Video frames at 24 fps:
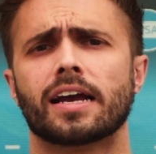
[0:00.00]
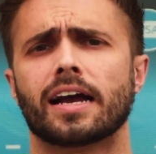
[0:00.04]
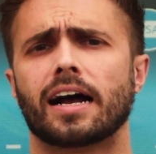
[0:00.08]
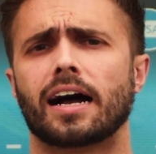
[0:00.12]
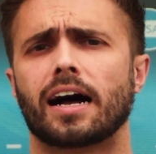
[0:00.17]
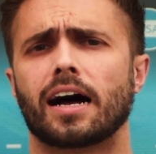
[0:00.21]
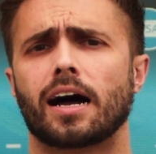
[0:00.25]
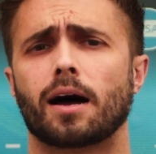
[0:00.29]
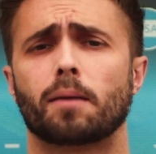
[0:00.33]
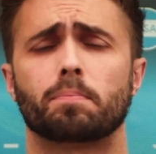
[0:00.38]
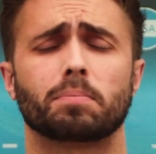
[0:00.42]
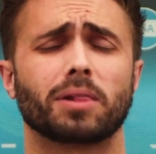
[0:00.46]

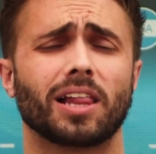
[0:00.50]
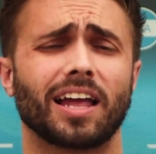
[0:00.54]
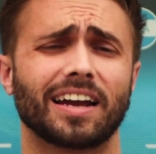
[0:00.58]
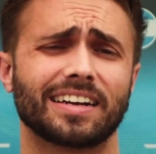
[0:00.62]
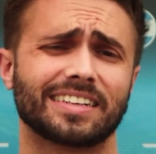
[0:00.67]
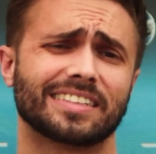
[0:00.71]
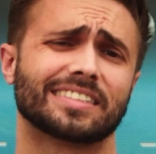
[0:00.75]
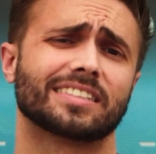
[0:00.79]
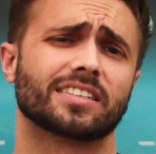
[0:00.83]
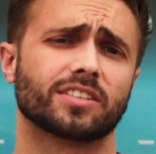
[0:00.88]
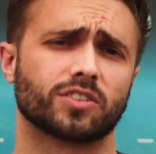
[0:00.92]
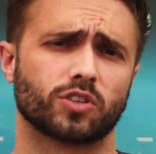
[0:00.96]

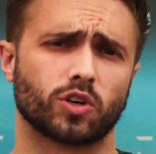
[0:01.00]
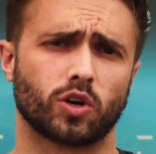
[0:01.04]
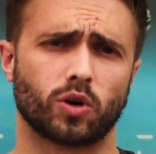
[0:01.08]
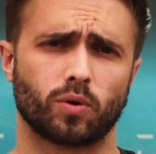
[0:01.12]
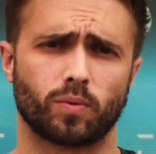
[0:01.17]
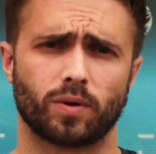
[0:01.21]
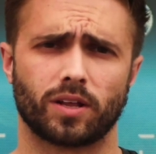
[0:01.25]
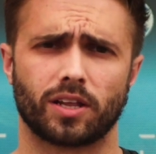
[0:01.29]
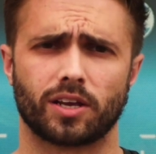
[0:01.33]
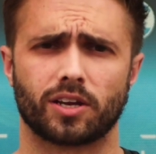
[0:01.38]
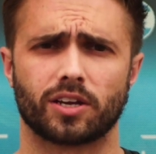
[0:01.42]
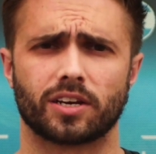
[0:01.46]
Appliances are a
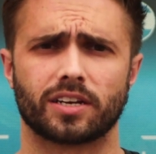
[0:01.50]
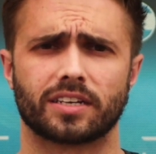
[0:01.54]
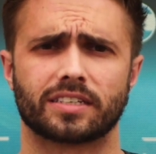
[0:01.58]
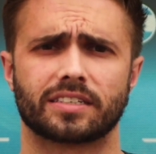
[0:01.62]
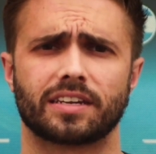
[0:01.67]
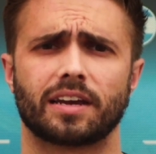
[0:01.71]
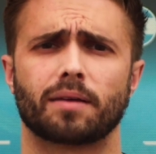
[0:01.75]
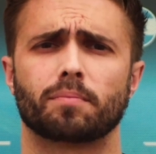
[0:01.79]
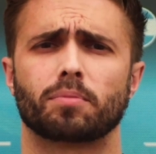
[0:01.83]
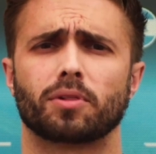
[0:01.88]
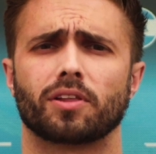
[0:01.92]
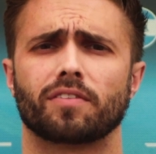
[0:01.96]
really good
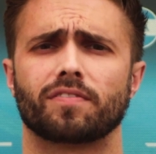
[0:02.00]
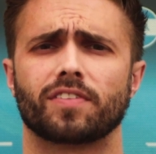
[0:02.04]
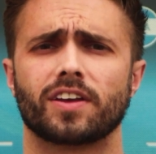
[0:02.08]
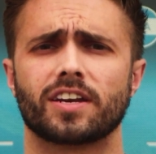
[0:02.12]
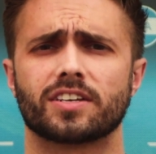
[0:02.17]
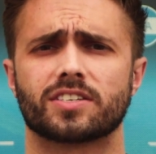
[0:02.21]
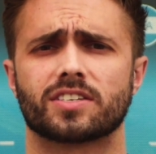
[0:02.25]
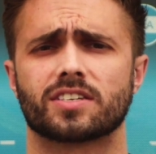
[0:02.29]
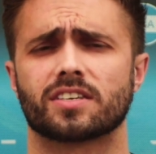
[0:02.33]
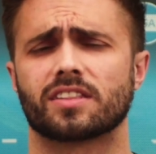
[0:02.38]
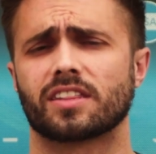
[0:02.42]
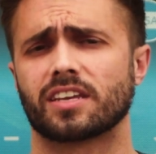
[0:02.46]
example of
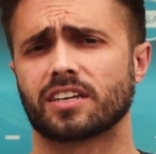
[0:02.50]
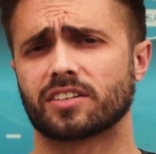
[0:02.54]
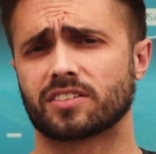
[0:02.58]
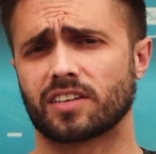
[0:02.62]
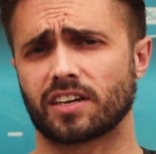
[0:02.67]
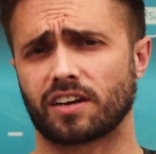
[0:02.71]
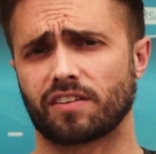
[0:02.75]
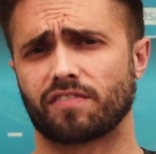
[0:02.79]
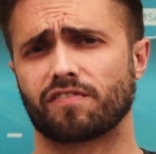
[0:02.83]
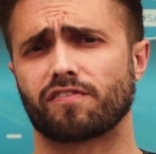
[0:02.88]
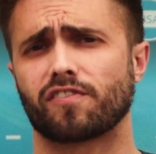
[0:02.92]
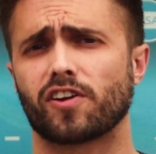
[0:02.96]
this. Things
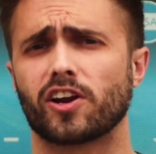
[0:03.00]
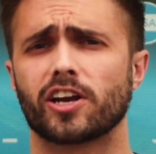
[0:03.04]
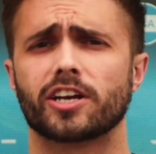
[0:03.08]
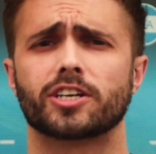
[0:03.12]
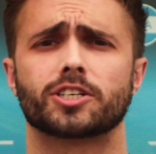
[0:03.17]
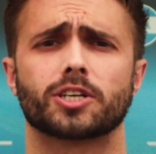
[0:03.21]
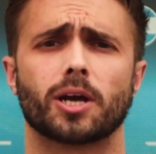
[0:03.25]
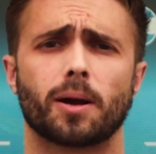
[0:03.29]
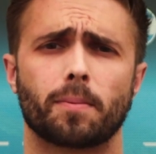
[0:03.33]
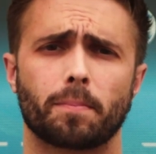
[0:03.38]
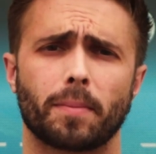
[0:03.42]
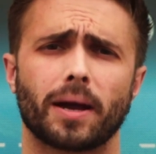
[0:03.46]
like a
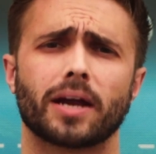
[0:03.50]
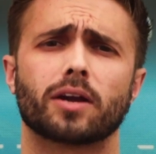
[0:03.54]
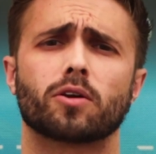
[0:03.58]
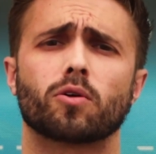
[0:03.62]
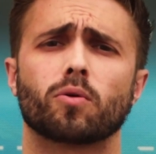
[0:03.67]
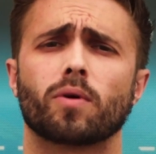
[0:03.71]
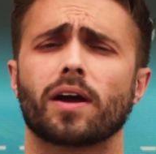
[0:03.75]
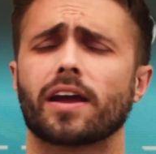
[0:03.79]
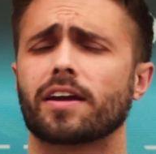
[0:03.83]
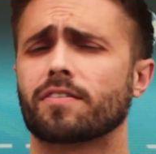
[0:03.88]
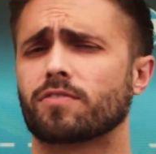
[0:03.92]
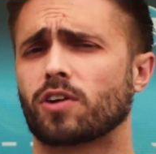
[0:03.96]
fridge, a
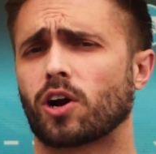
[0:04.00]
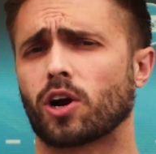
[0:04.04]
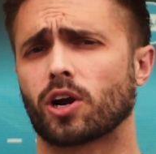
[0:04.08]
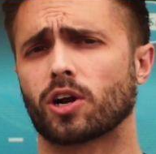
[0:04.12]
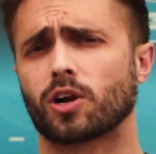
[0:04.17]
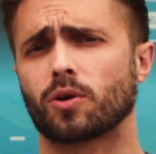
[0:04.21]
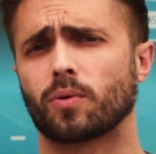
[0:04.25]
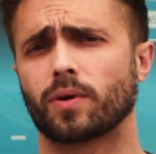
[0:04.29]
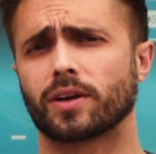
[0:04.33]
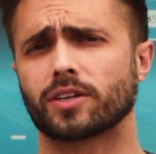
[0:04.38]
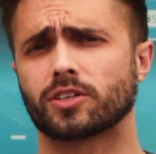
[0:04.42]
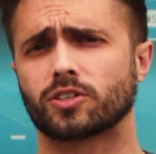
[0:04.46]
microwave are
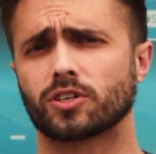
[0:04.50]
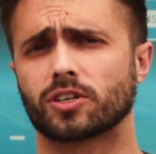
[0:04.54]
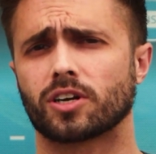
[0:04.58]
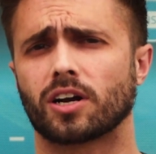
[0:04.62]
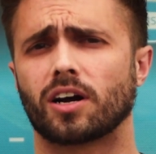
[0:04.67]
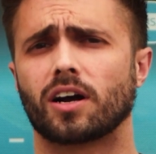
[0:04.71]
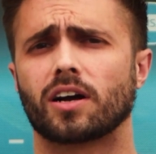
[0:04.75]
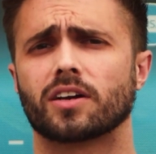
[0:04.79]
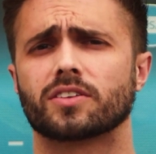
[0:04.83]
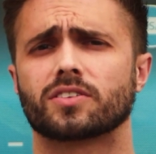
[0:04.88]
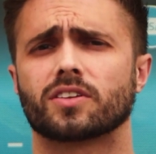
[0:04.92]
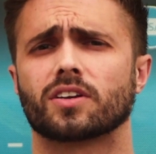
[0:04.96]
going to
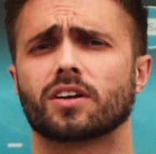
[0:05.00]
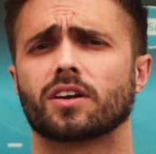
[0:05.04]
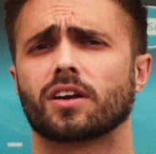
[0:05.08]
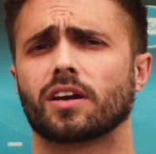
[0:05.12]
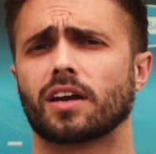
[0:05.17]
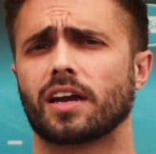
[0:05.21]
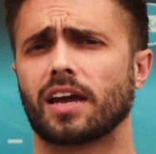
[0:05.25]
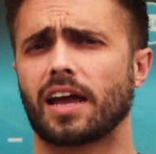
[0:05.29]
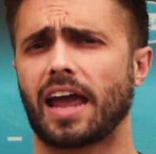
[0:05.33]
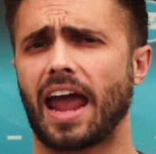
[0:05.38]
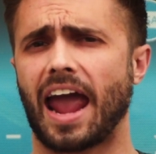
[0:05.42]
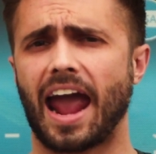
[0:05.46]
cause
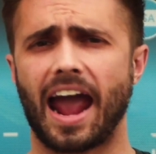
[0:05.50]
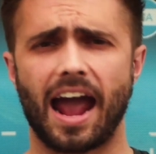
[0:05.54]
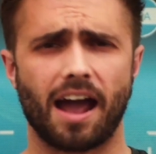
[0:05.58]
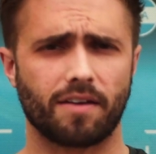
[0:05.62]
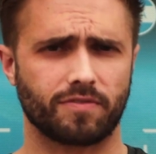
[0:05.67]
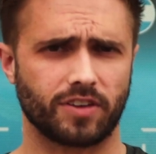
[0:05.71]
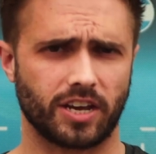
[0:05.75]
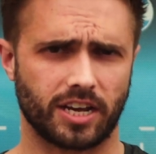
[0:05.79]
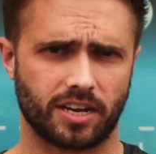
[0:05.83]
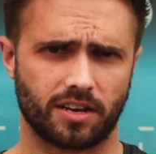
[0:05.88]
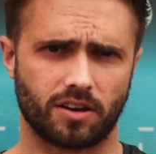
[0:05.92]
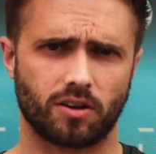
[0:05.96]

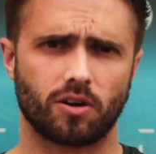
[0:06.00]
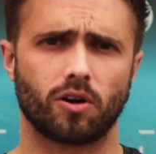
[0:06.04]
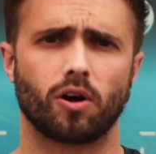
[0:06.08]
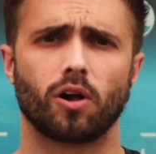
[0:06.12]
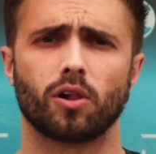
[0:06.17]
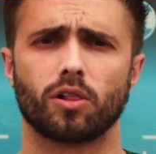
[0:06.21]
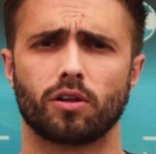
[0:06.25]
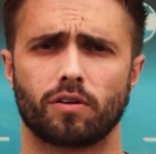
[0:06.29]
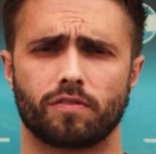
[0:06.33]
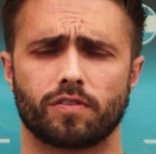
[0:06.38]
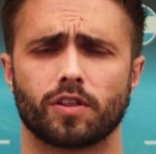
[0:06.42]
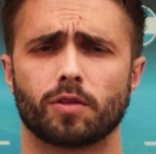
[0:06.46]
havoc
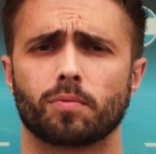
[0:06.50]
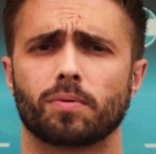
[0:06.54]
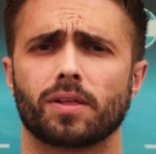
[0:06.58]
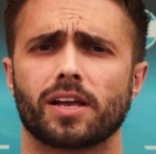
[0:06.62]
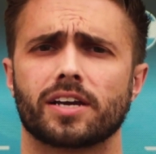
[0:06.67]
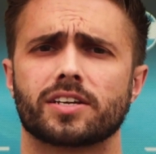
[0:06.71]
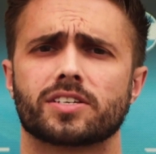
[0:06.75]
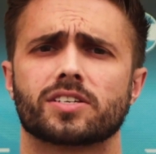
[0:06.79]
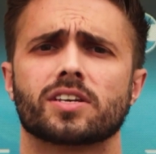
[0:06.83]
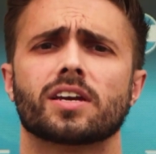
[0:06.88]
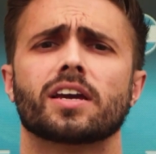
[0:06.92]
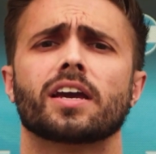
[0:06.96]
all over the
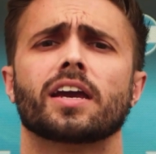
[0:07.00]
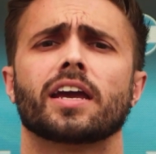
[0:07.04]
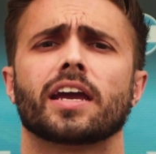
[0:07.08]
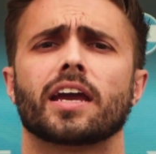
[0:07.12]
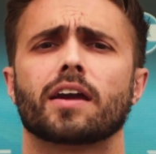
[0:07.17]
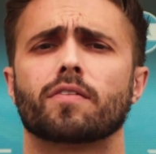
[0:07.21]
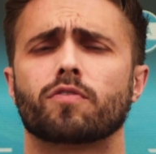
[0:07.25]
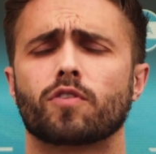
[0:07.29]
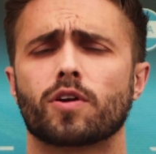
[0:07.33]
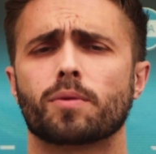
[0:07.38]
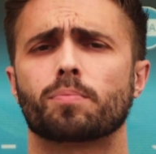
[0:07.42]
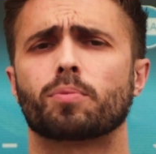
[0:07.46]
place
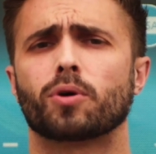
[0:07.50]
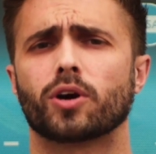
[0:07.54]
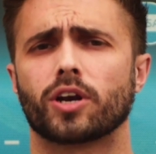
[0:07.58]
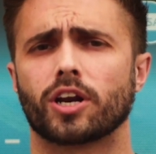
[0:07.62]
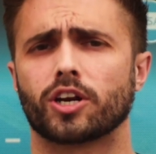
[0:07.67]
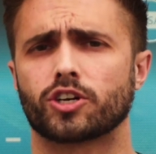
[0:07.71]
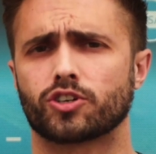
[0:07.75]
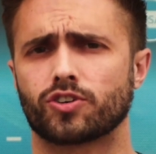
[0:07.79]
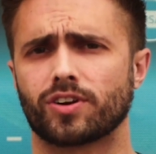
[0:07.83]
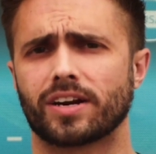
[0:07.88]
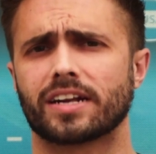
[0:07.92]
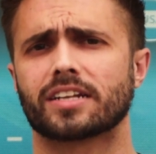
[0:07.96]
if we put
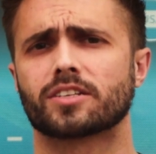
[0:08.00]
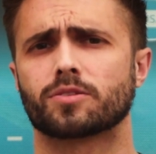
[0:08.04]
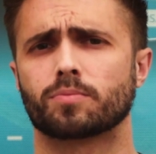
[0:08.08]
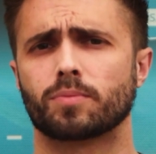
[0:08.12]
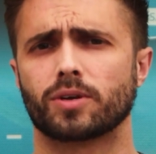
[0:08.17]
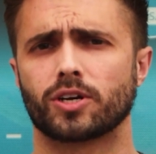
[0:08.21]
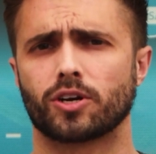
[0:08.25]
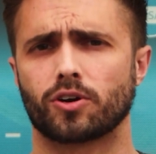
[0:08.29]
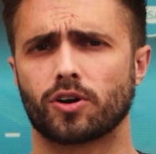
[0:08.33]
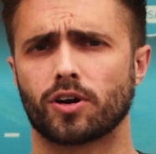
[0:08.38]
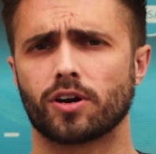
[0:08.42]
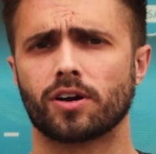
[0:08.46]
a
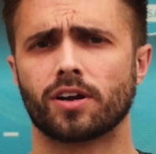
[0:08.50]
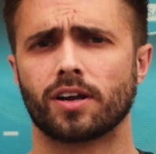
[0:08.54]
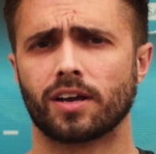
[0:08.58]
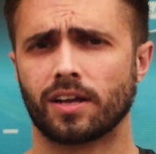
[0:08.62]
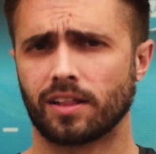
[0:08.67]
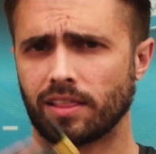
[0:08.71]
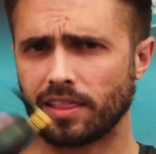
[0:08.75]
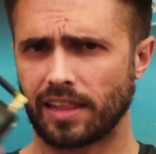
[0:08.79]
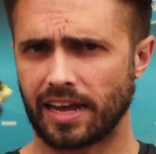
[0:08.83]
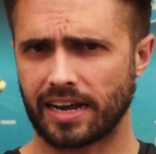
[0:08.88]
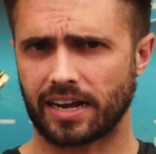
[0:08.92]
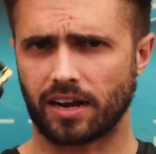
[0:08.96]
transmitter
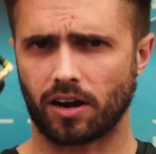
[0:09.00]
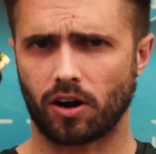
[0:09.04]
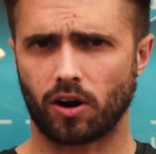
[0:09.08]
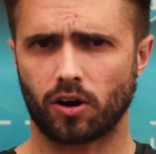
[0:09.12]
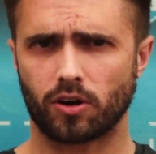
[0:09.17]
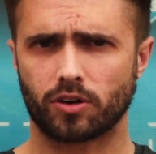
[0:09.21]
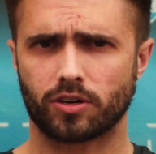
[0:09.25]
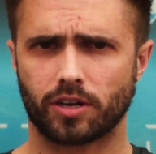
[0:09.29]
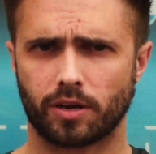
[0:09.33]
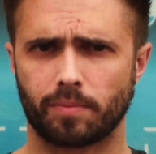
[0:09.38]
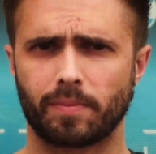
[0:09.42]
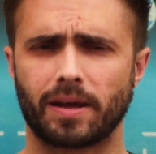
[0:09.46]
like
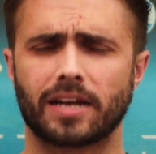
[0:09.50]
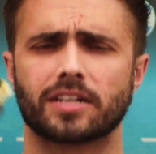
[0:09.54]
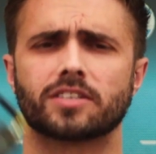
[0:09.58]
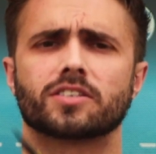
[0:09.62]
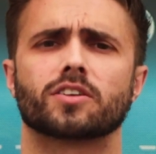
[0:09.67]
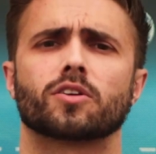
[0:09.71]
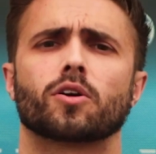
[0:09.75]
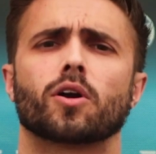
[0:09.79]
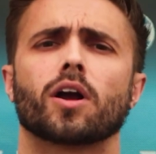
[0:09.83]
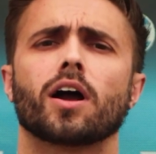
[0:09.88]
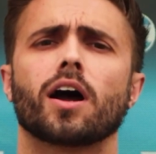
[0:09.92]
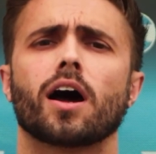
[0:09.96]
our command
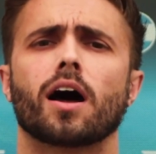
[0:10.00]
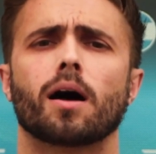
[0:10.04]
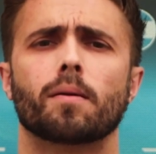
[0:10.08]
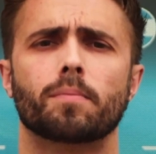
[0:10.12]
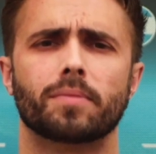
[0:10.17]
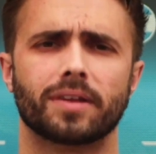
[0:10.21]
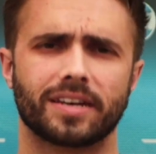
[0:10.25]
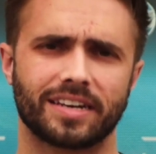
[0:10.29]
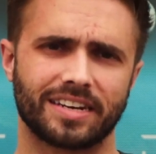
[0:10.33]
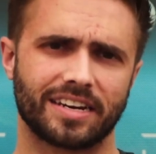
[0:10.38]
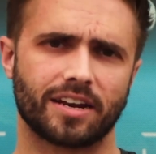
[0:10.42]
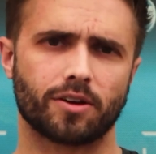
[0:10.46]
center
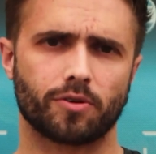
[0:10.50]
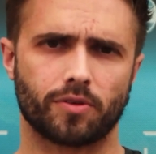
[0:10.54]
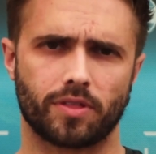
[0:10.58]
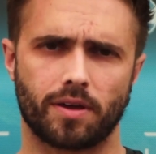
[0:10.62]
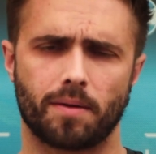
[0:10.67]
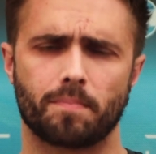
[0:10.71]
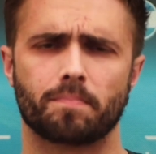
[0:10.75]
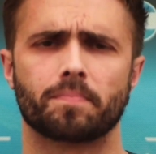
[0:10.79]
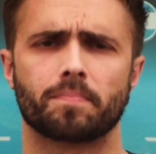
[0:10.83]
hub near them.